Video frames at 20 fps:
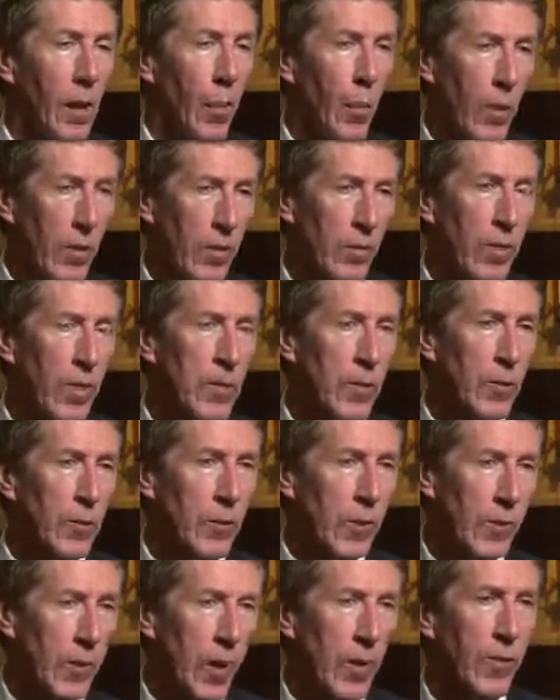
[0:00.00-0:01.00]
whether or not there
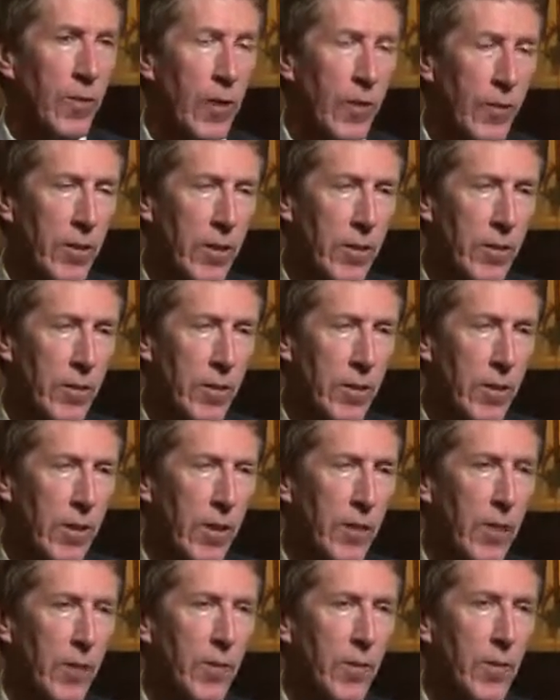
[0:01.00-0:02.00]
was enough evidence and
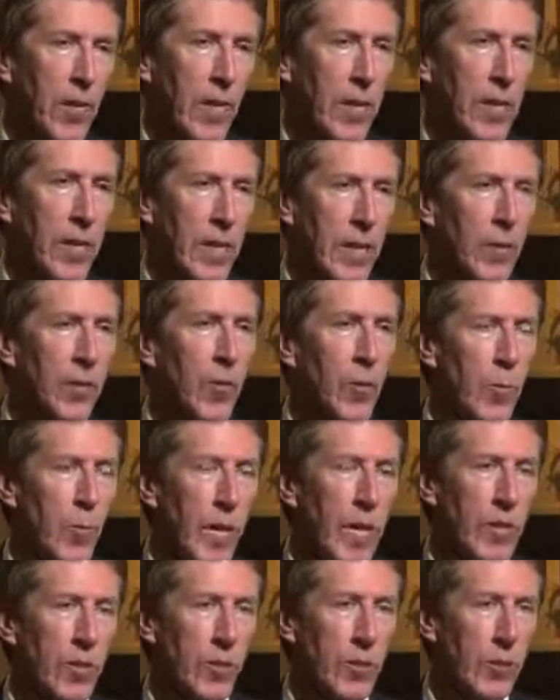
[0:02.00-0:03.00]
enough
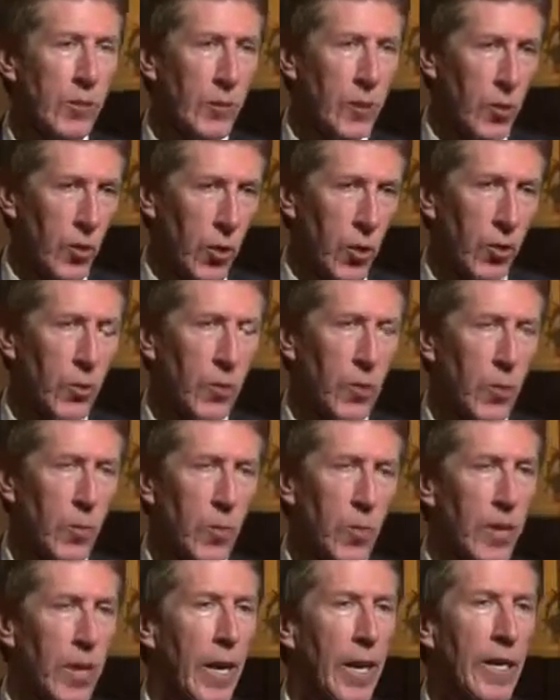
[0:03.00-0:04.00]
information to charge him
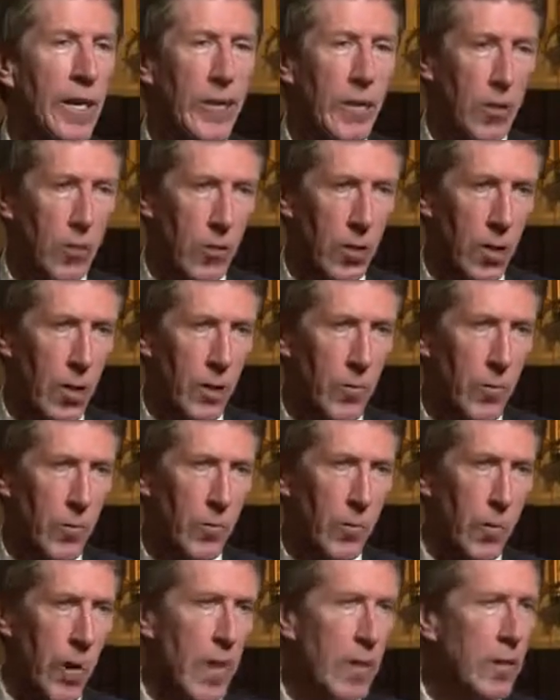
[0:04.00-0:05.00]
with any crime.
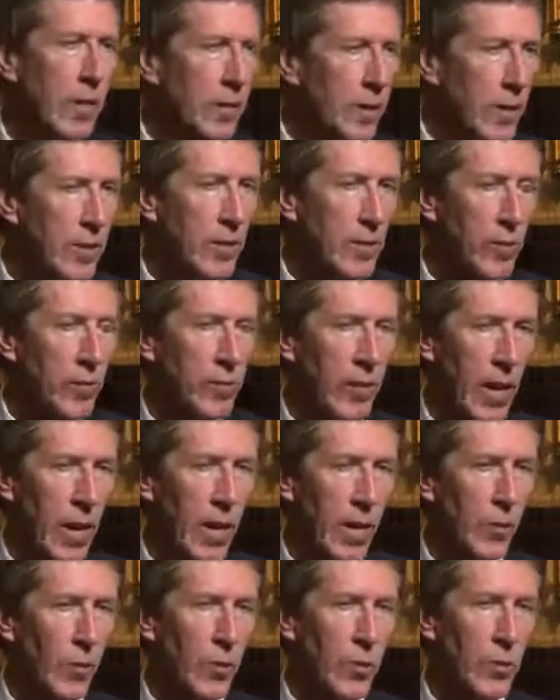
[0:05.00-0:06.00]
Rather than do
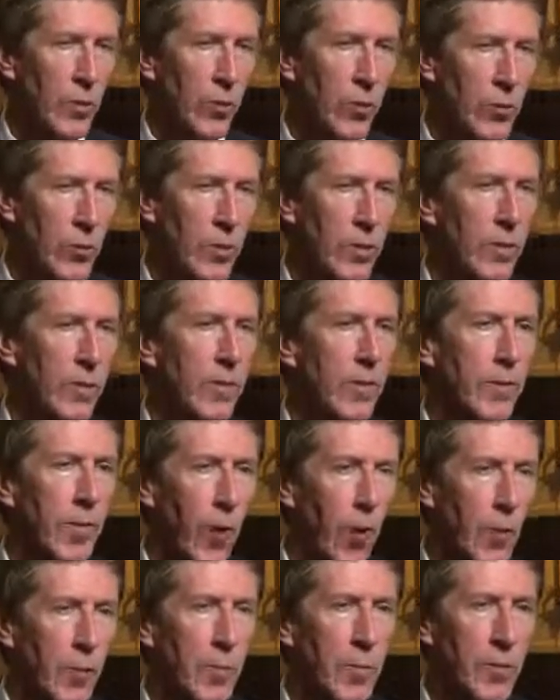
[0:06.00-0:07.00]
that, which was the
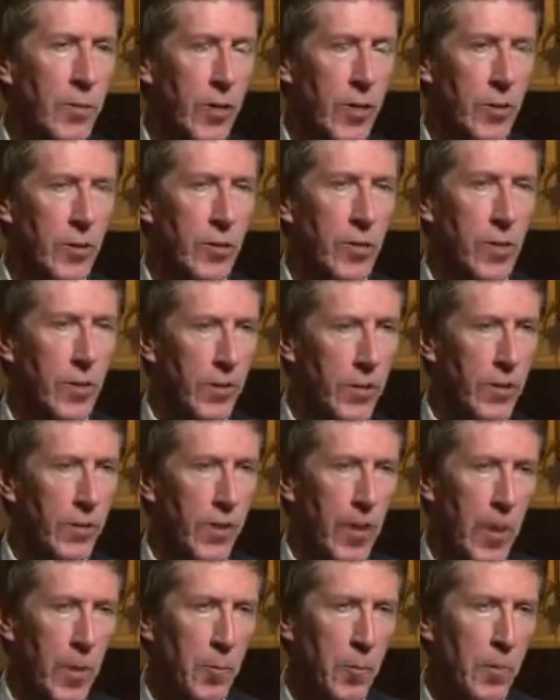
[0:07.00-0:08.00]
default position that could have
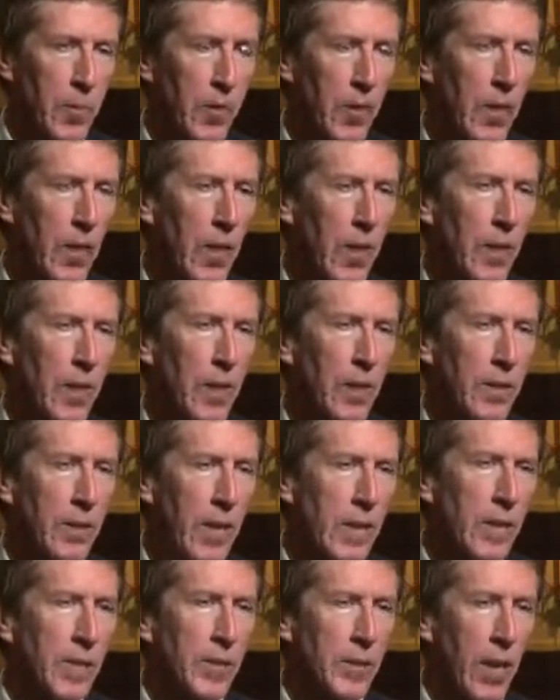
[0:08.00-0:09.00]
happened,
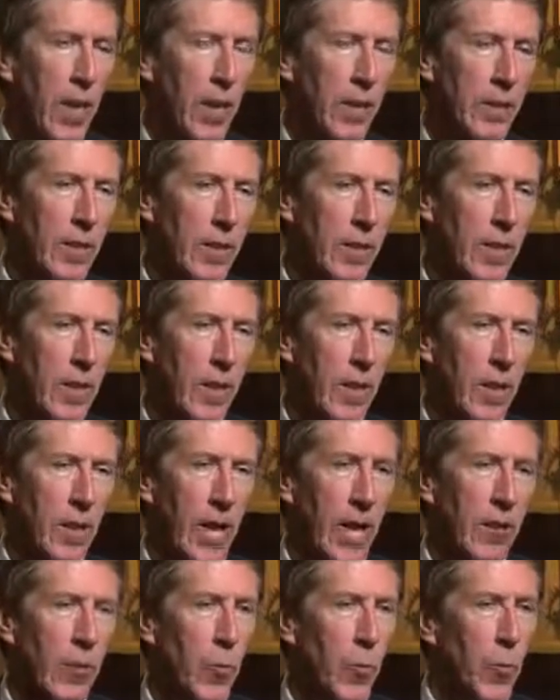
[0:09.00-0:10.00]
they decided to
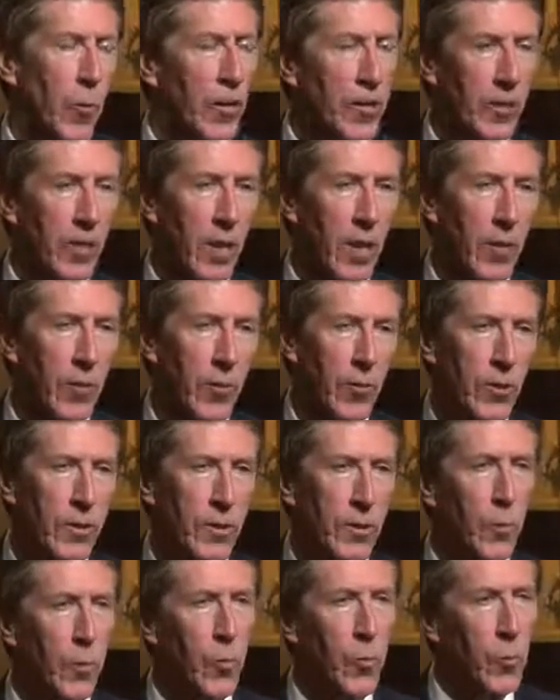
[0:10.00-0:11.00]
have a press
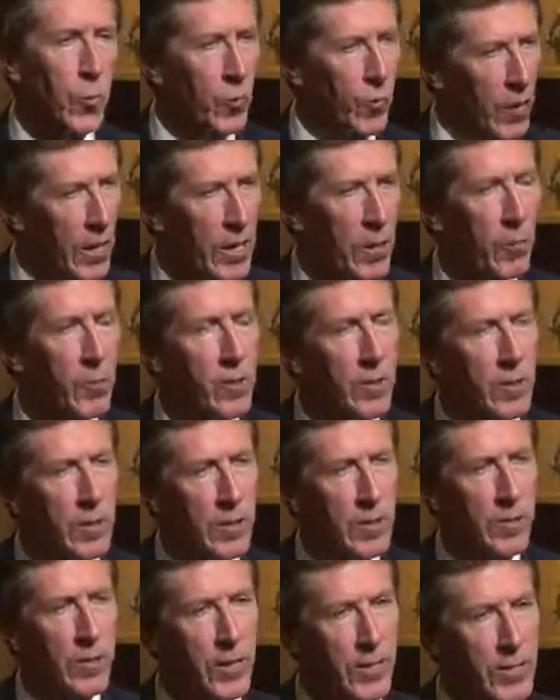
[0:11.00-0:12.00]
conference, pray with
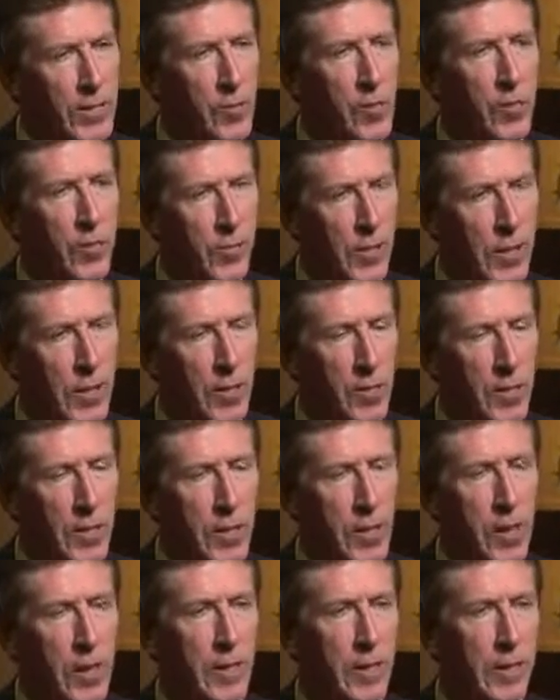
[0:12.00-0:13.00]
the victim's
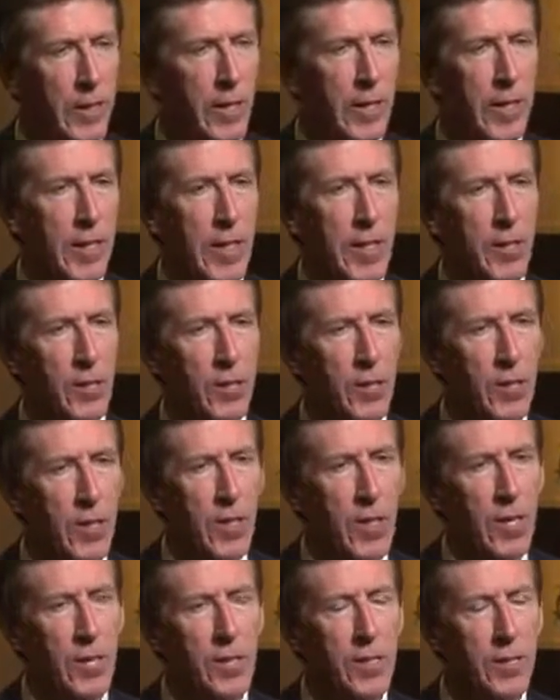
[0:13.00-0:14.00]
family, and then announce
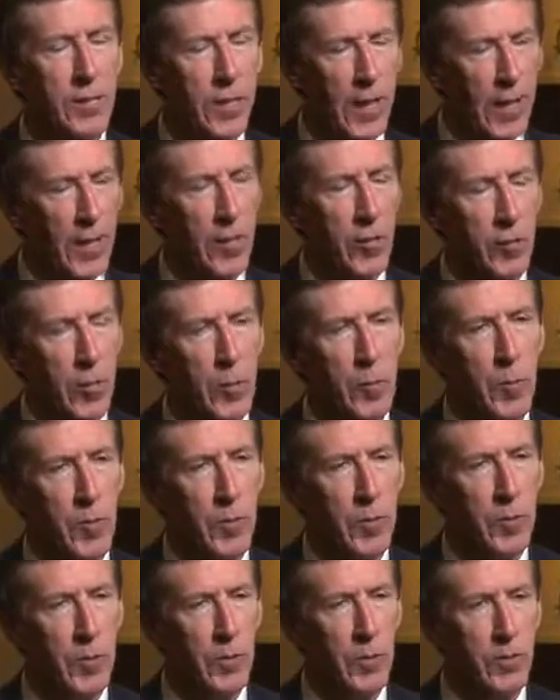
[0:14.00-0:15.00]
second-degree
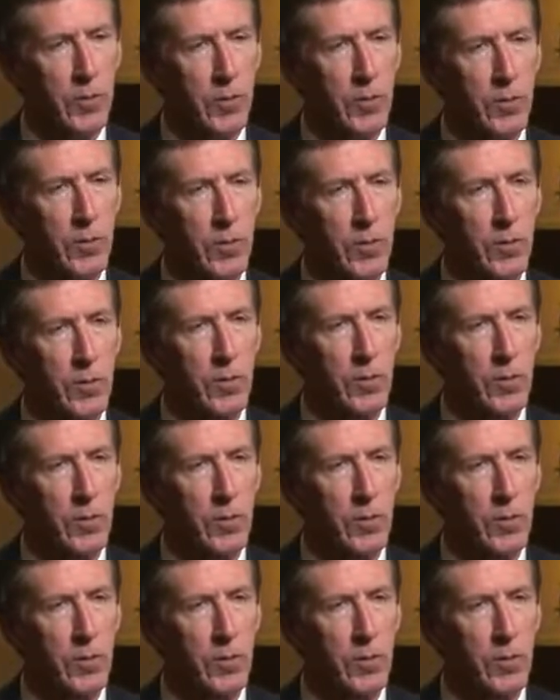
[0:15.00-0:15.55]
murder charges.